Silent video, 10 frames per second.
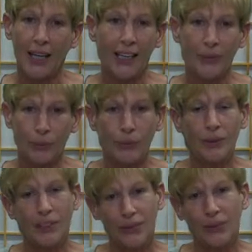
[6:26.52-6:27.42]
It's a
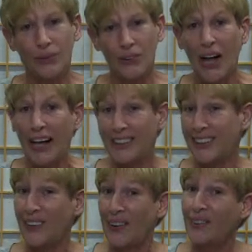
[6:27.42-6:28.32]
really cool class,
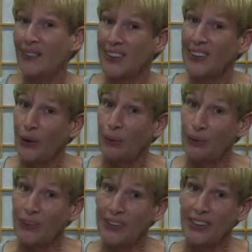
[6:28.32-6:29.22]
so I really hope you're
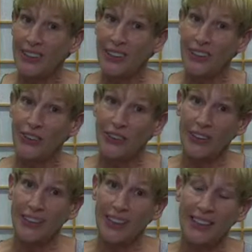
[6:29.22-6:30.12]
interested in
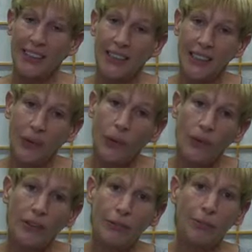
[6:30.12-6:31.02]
joining us. Get a
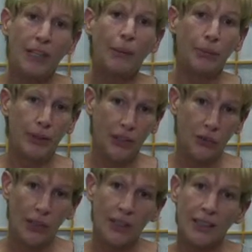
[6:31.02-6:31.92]
hold of me. I'll put you
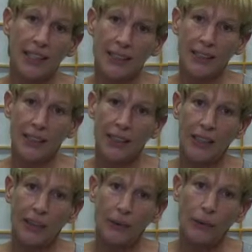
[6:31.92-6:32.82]
on the list.
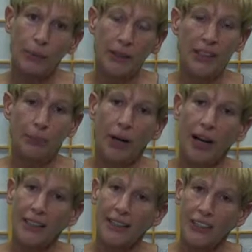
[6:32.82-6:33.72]
There will be a
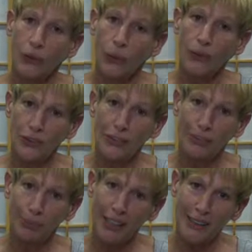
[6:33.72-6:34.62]
deposit to hold your
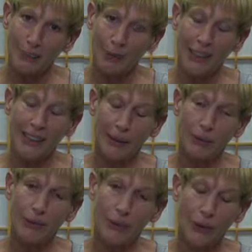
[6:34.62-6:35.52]
space because I'm
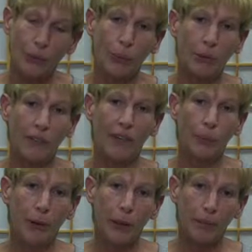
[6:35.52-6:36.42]
sure it will be very
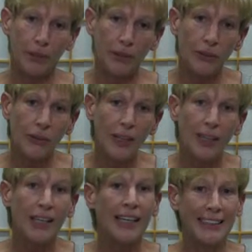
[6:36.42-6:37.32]
popular.
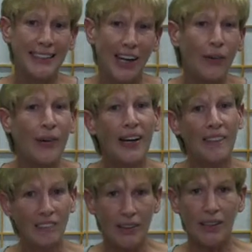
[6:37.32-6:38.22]
It's already
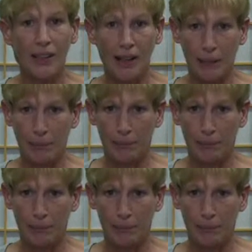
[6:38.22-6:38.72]
filling up.